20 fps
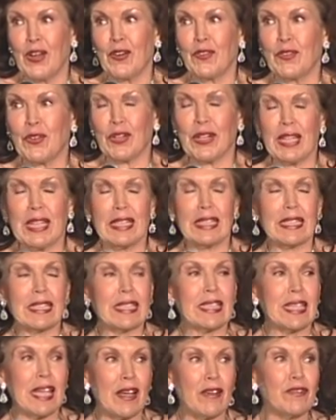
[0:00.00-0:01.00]
for his
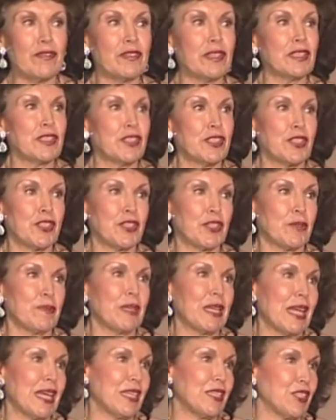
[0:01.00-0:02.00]
selfless
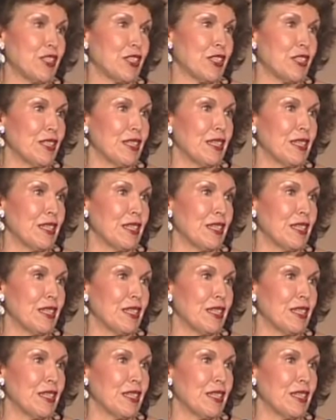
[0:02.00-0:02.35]
determination